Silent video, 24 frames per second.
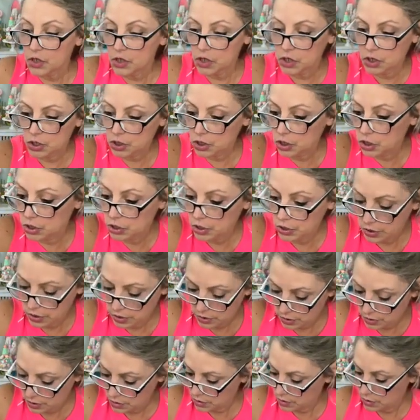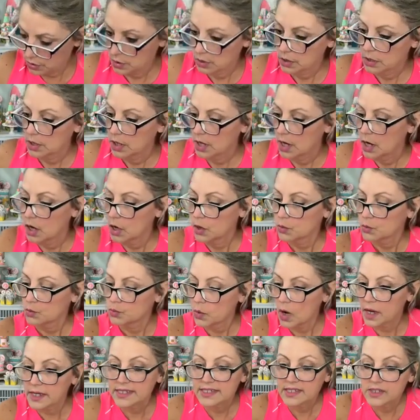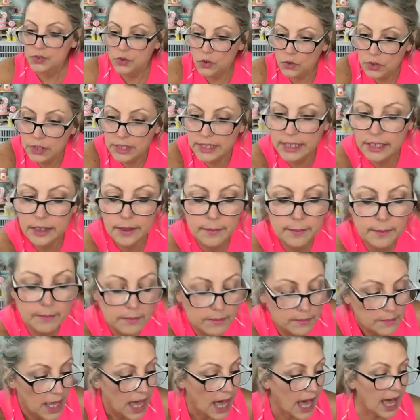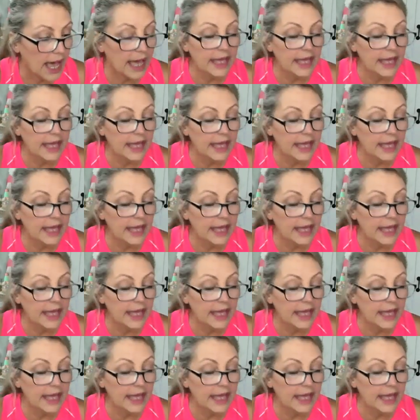either Rust-Oleum